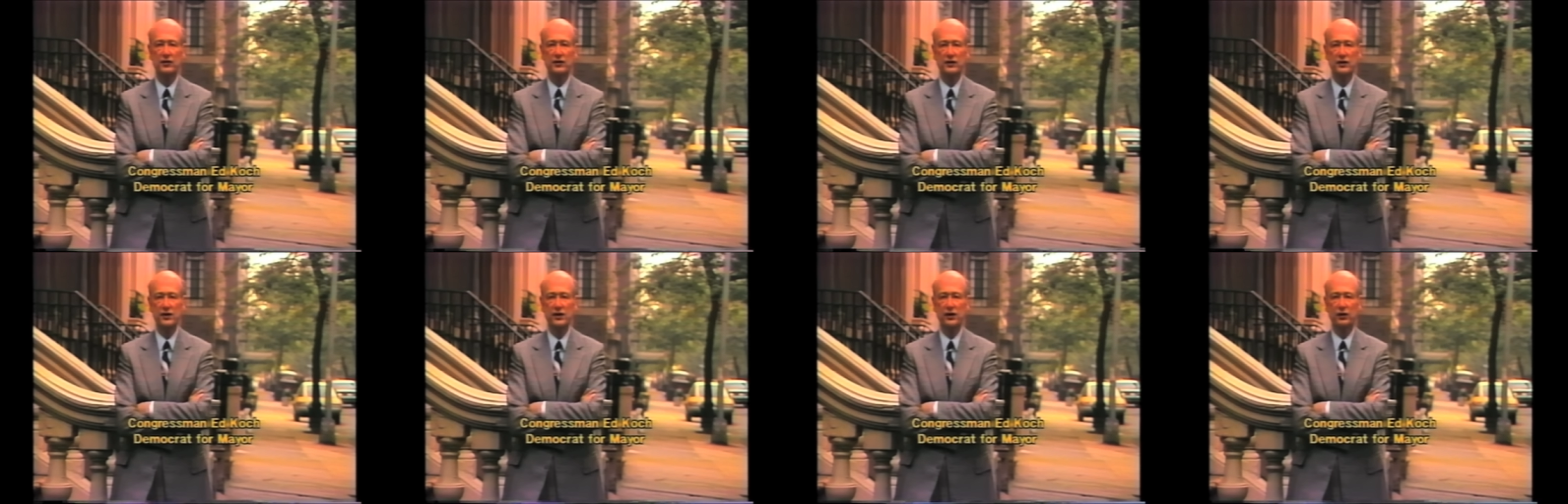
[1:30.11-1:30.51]

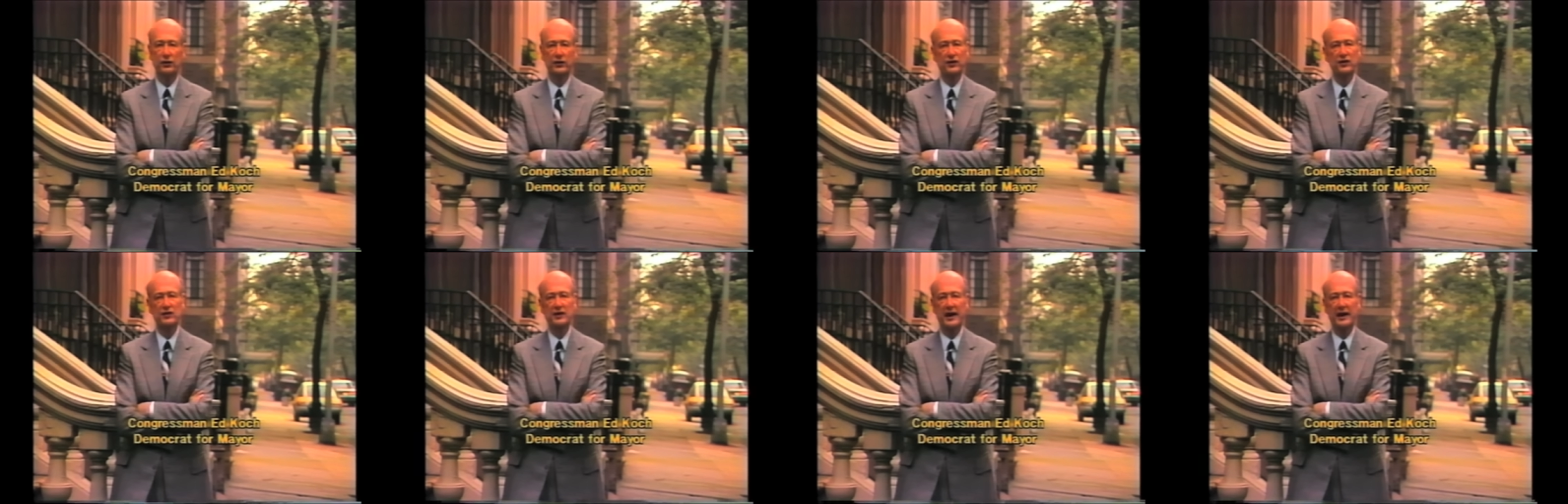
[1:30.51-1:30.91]
a year
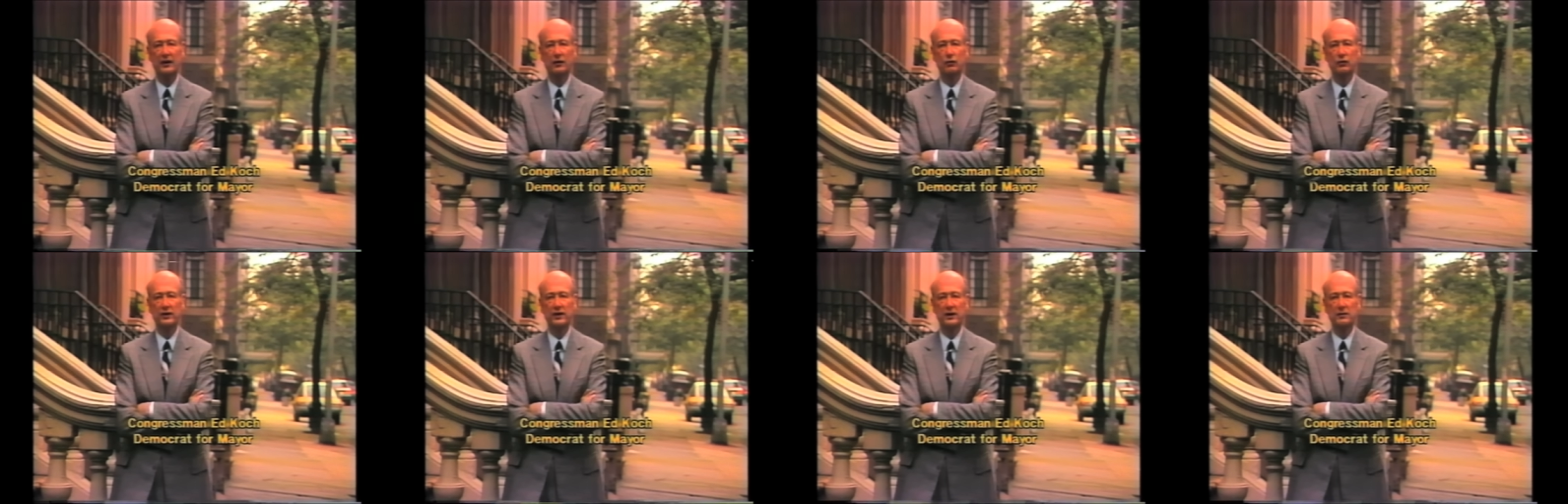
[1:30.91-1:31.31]
in
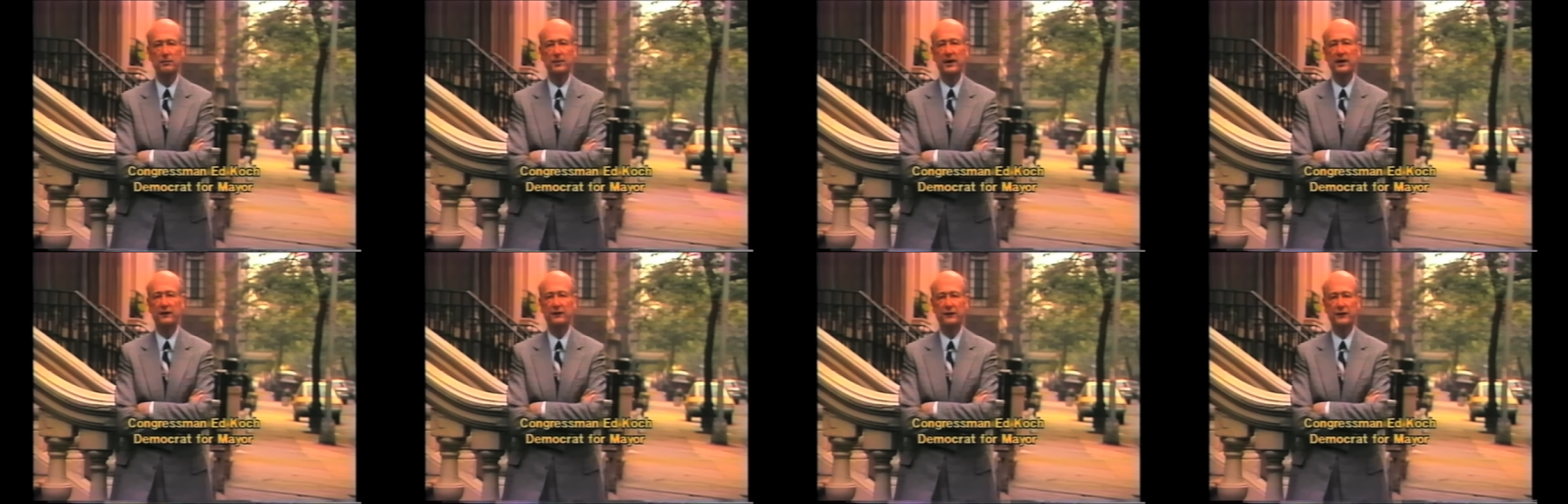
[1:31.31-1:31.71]
salary and
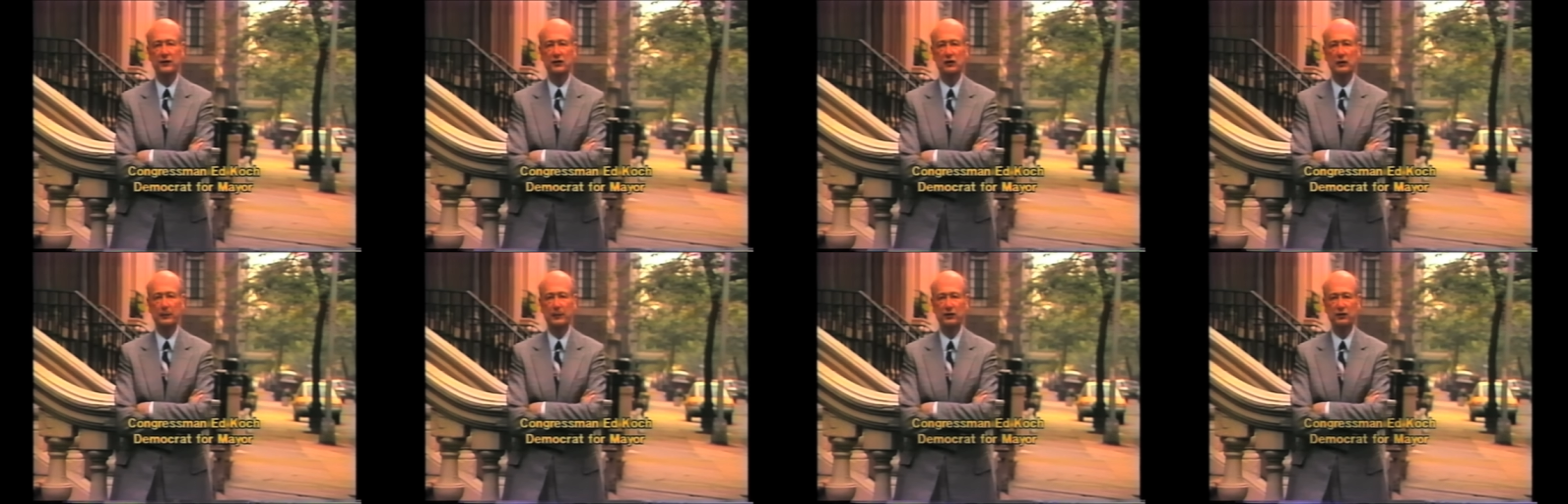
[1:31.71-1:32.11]

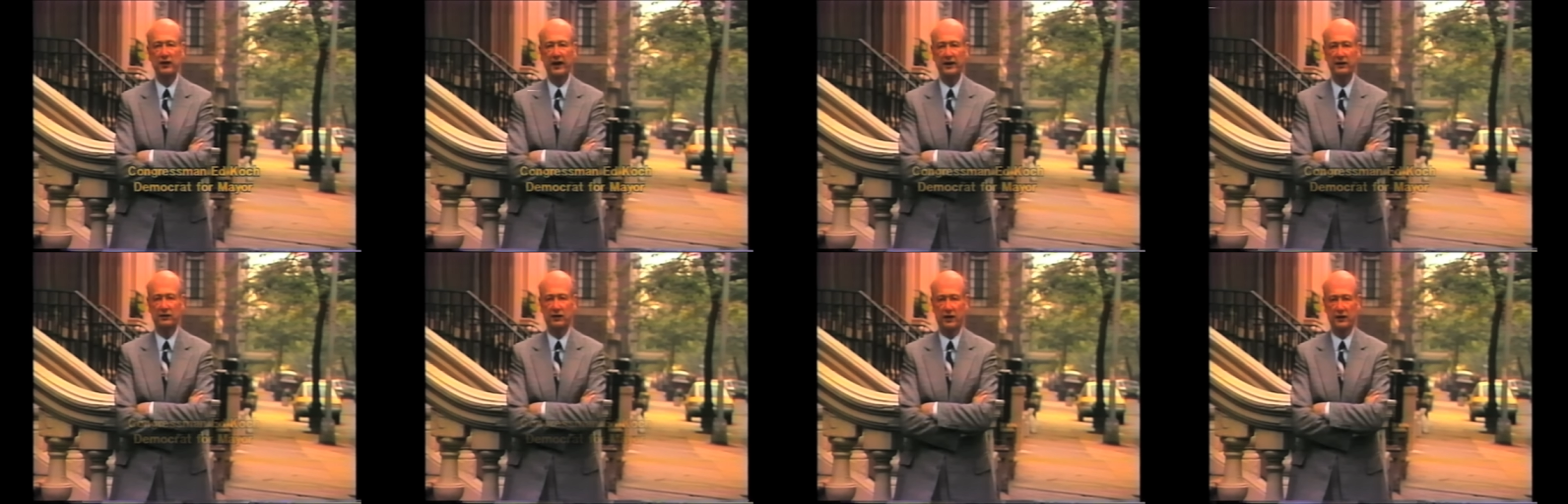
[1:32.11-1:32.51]
benefits to
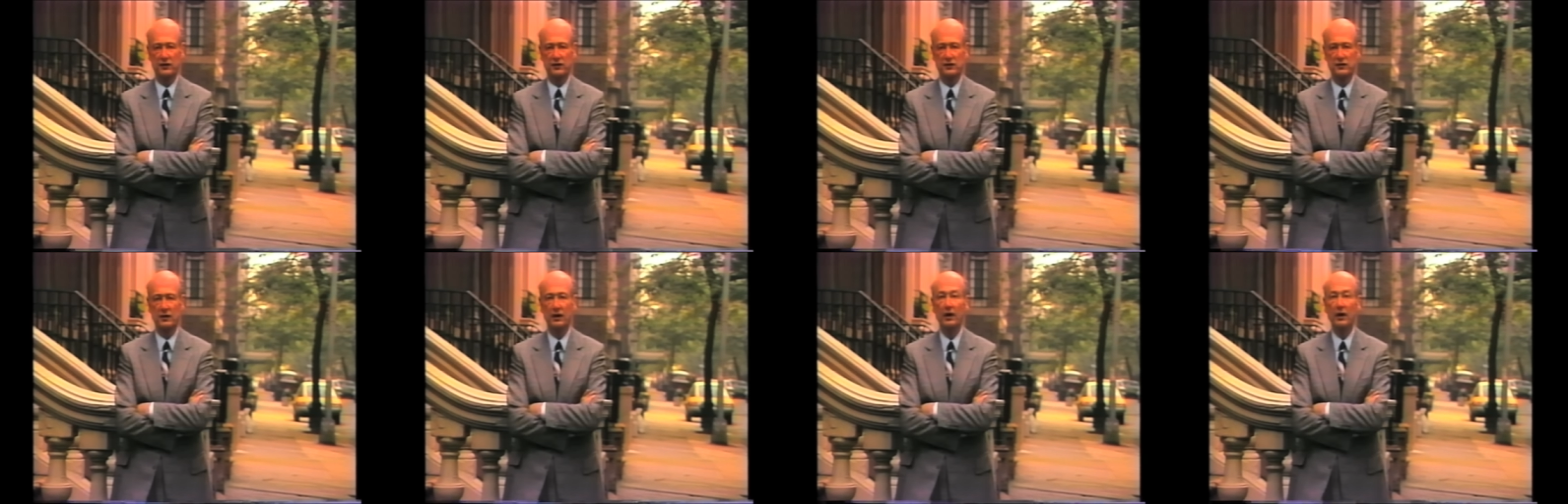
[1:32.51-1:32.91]
protect
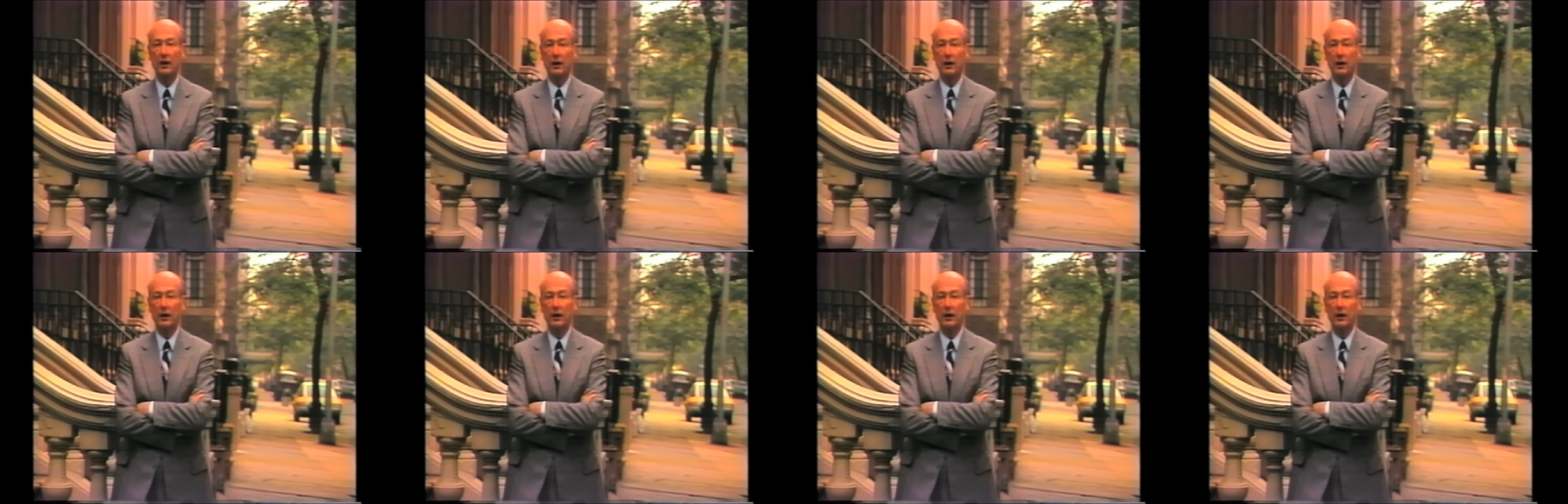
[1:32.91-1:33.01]
us.